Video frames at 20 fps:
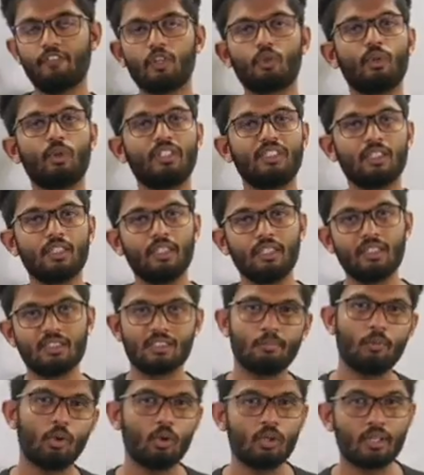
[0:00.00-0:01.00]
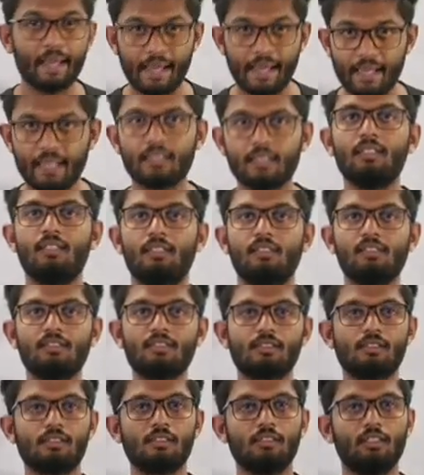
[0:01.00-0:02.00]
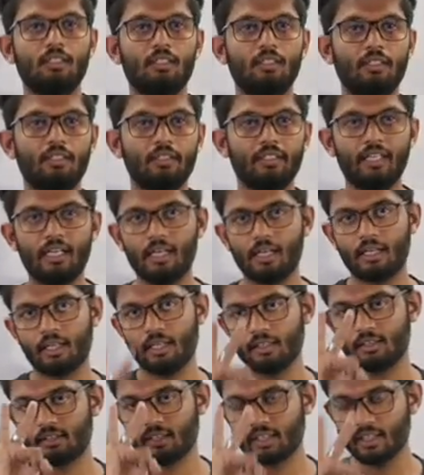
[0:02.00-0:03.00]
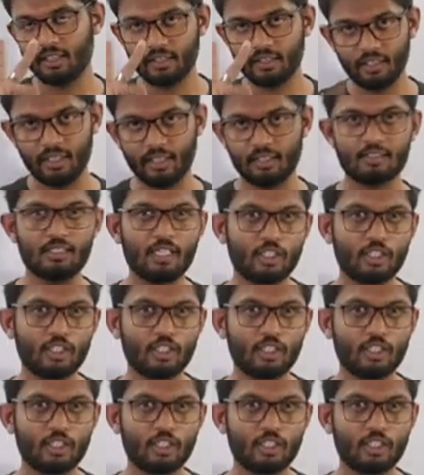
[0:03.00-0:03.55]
question is about angles, there are three things